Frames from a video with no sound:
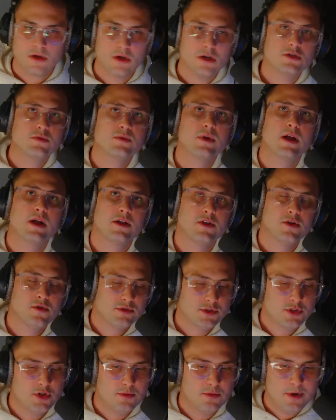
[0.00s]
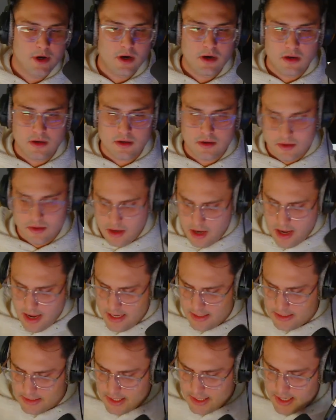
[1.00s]
So we got a YouTuber
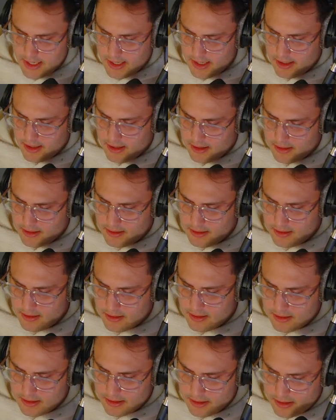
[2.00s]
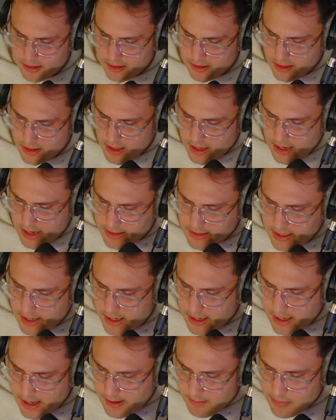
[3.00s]
asking, hey,
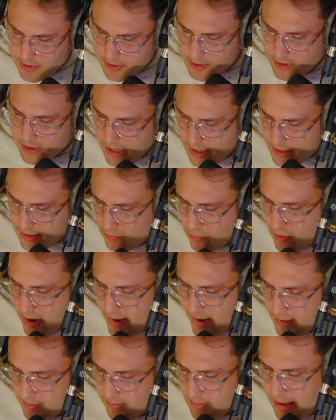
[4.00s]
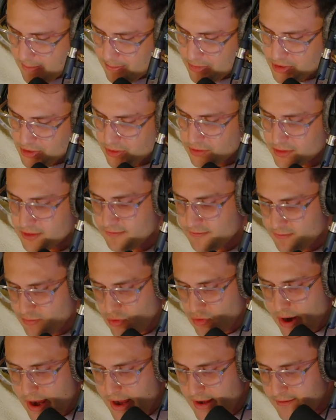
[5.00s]
Doc, I've been getting random episodes of
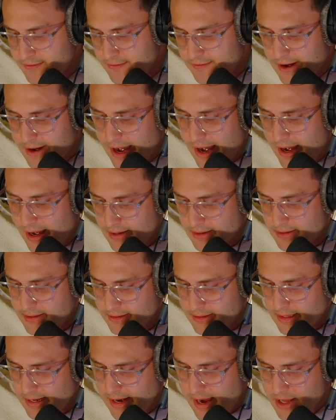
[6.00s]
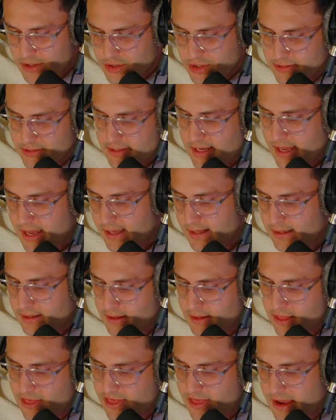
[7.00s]
brain fog. Like, I just can't
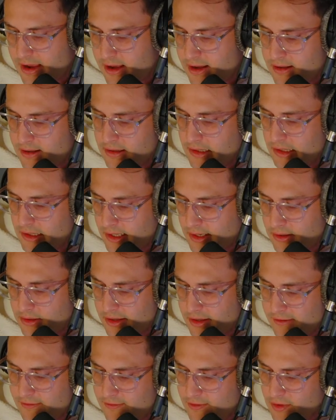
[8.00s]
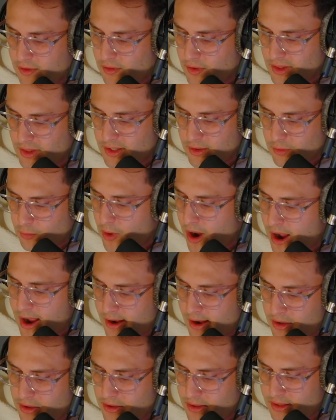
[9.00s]
think clearly for a little
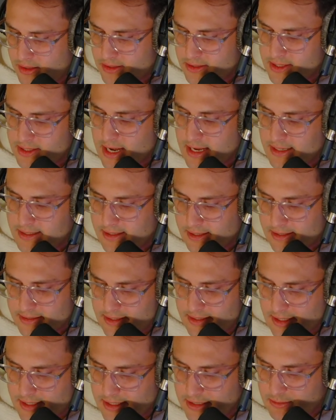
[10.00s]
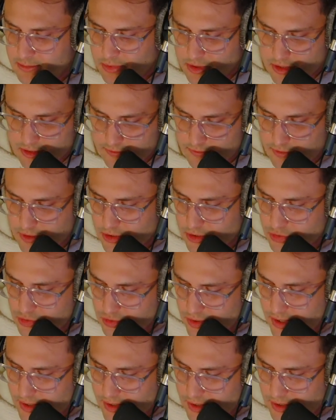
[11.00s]
while. It's not dizziness, but it's
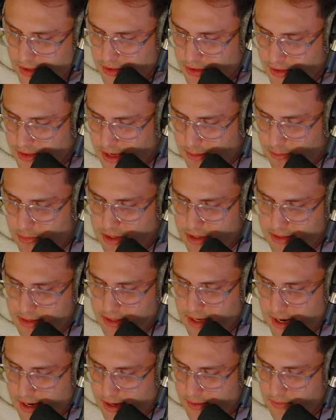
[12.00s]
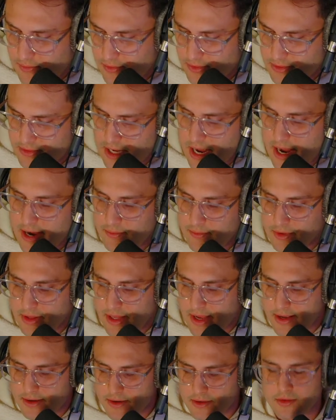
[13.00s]
frustrating. Could that be a diet
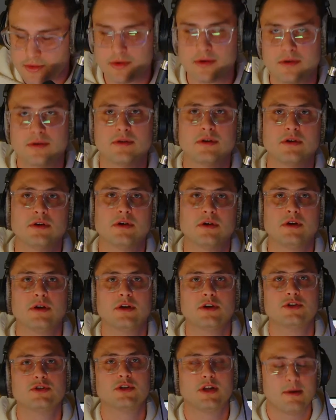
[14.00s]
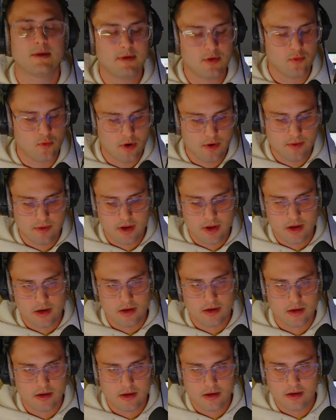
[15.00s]
related, or should I be worried?